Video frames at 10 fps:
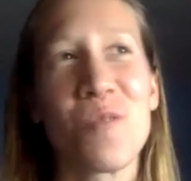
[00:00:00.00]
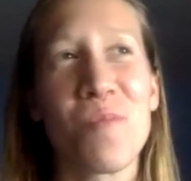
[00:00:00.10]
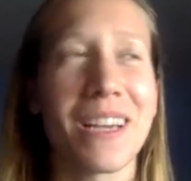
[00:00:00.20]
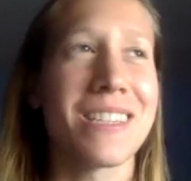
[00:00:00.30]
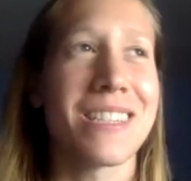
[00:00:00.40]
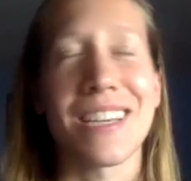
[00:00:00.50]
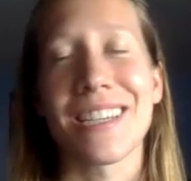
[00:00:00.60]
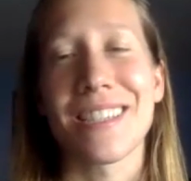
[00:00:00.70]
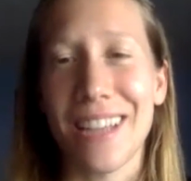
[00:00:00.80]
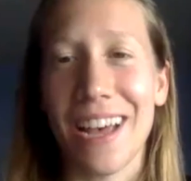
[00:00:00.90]
biggest
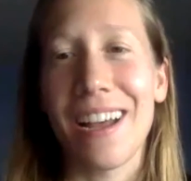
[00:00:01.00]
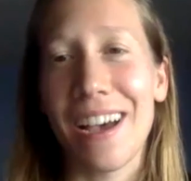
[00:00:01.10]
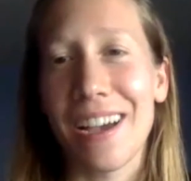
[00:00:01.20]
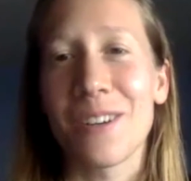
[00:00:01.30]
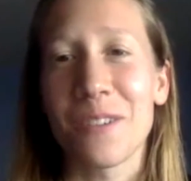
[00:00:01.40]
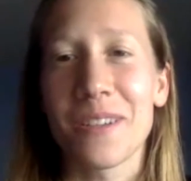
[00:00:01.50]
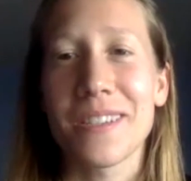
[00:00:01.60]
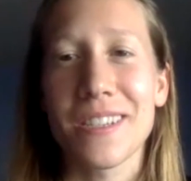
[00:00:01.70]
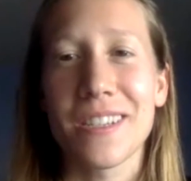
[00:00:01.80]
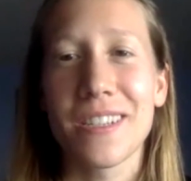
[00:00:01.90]
things that I
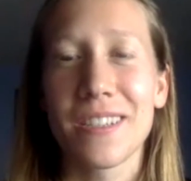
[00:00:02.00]
noticed.